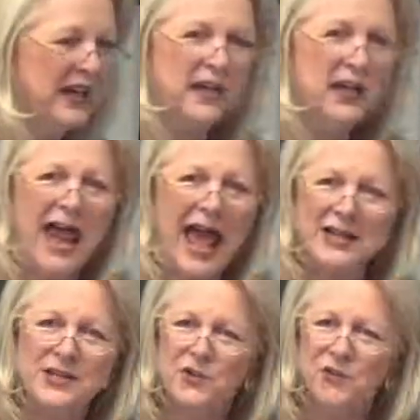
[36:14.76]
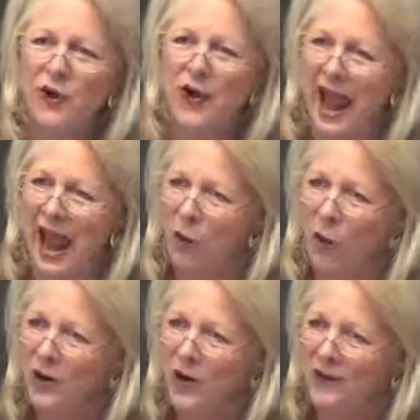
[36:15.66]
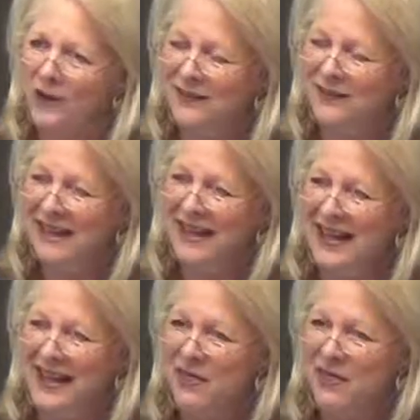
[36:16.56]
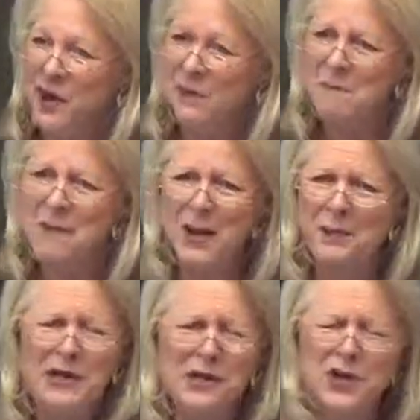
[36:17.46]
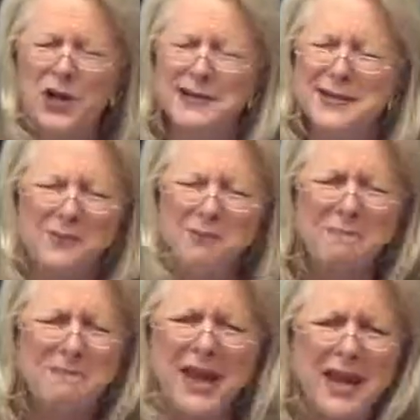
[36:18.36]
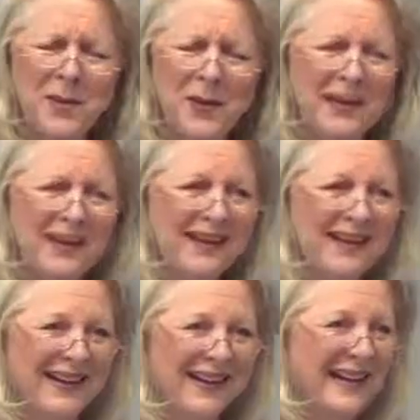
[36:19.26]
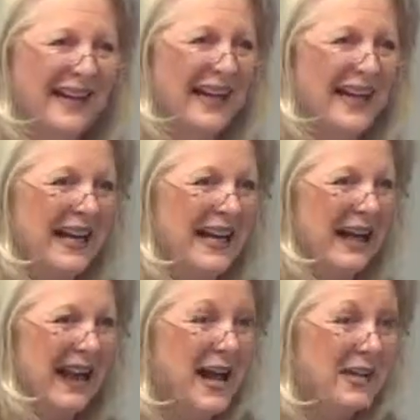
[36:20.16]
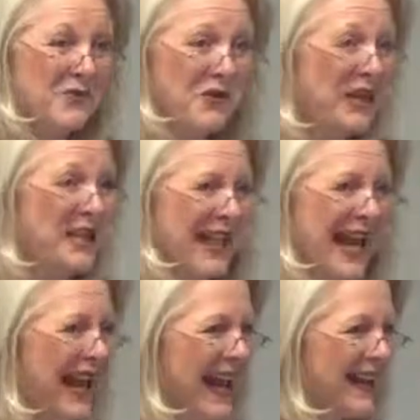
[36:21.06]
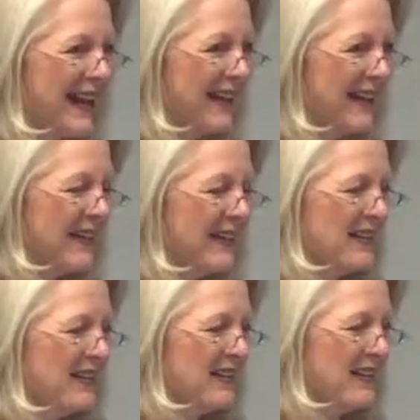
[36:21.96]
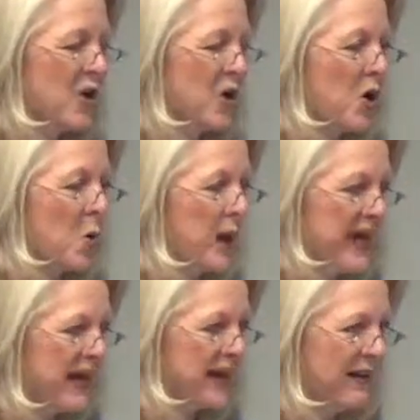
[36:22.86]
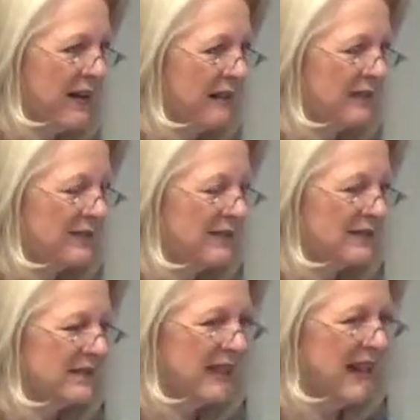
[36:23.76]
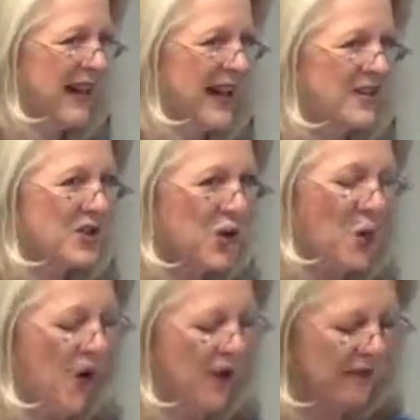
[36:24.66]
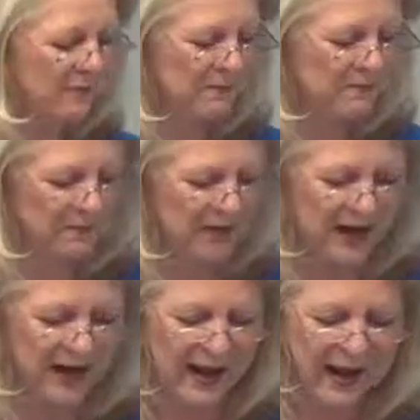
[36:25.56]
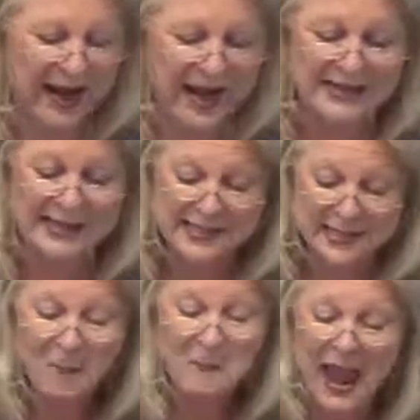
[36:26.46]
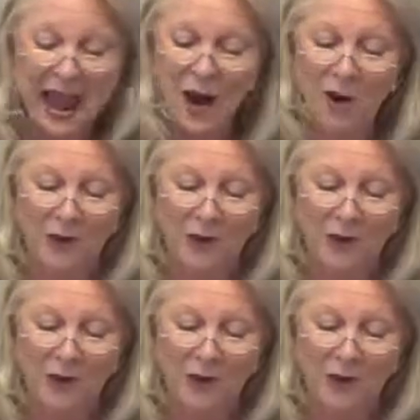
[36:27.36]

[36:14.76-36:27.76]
can last for an hour, then maybe, just maybe, it can last for a day or a week, and so on. And somehow,